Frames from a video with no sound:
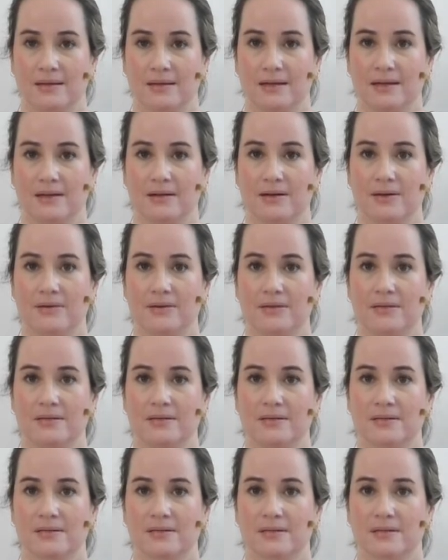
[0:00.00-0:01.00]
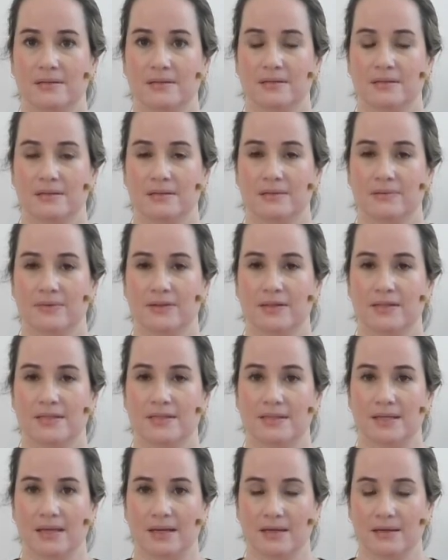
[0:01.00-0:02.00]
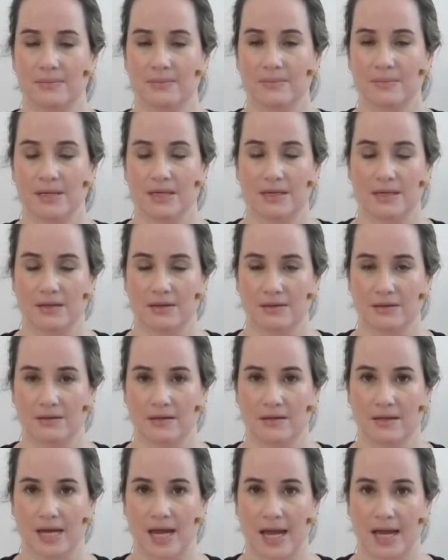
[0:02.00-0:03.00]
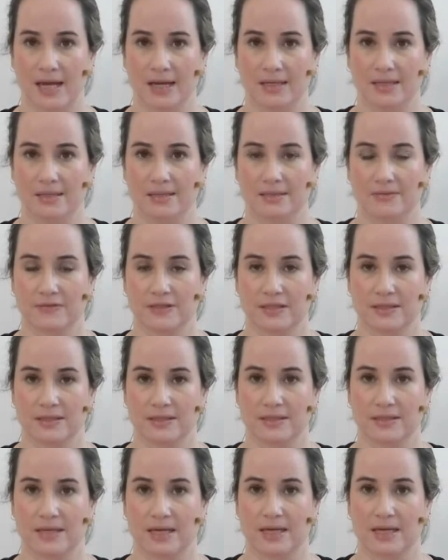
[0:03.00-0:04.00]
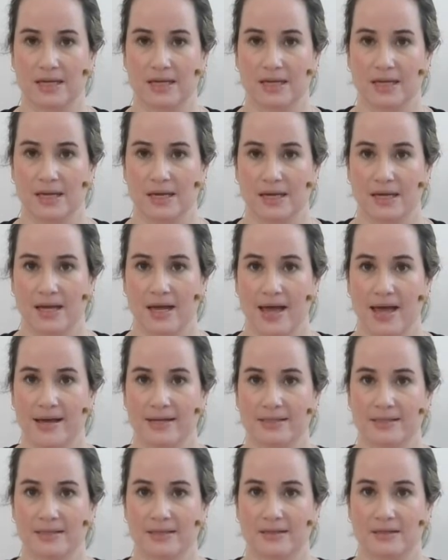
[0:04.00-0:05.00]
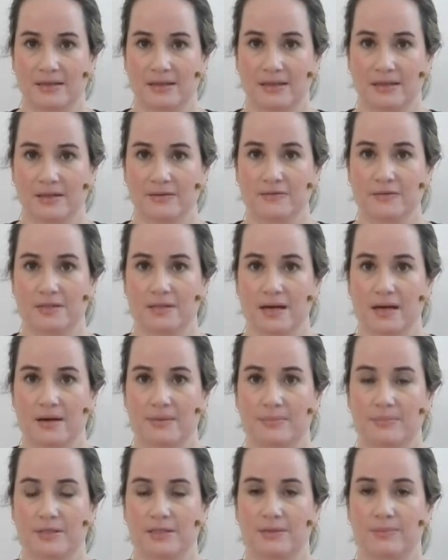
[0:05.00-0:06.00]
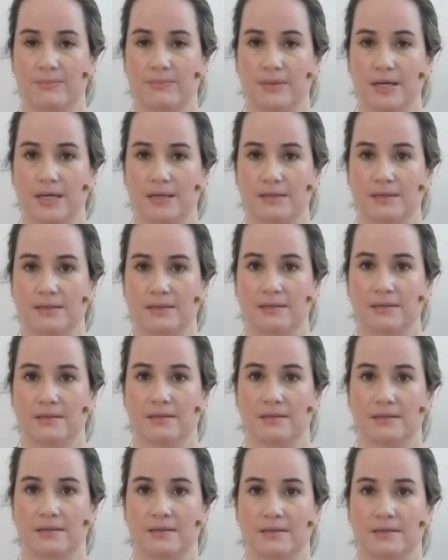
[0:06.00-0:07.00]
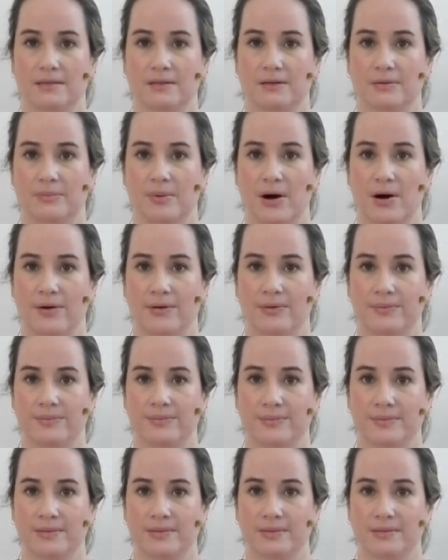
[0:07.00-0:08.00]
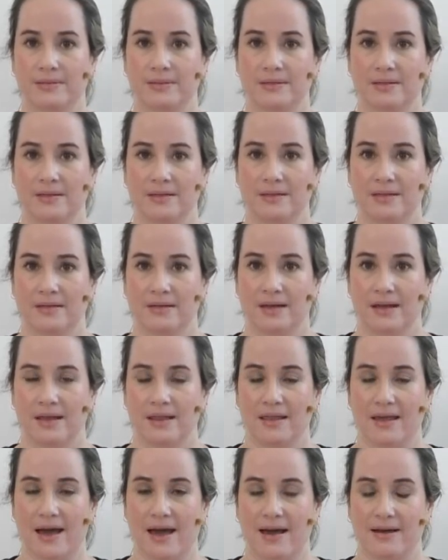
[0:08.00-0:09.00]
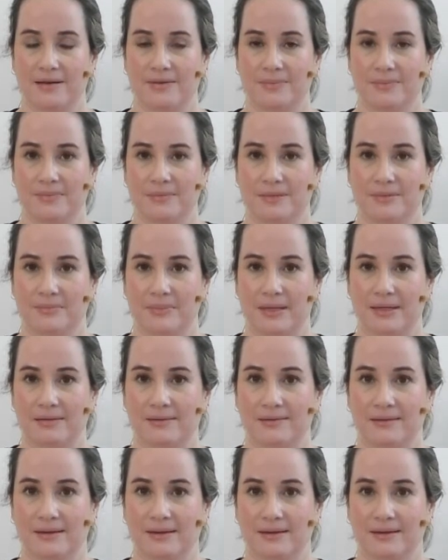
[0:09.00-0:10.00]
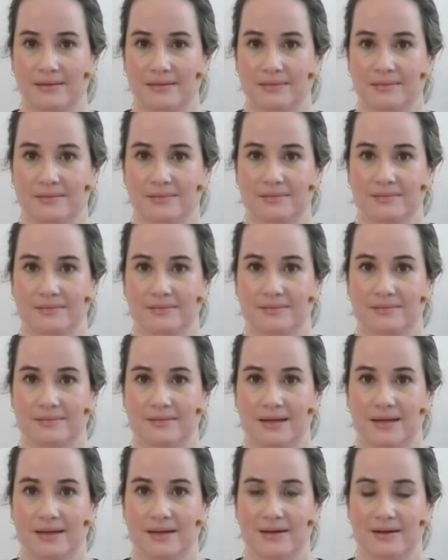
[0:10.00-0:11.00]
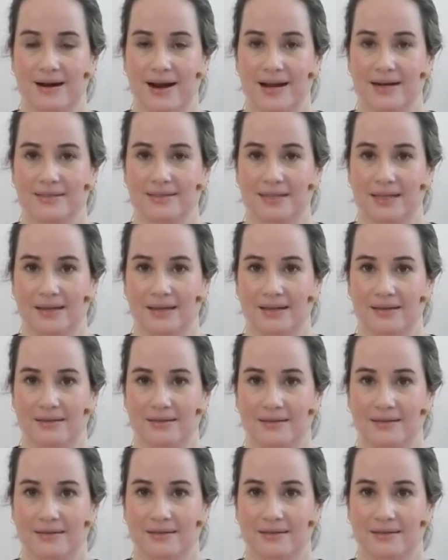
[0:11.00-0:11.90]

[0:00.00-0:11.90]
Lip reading: And notice what the skin beneath your hands feels like as it lifts up to meet your palms. The atoms mingling, interacting,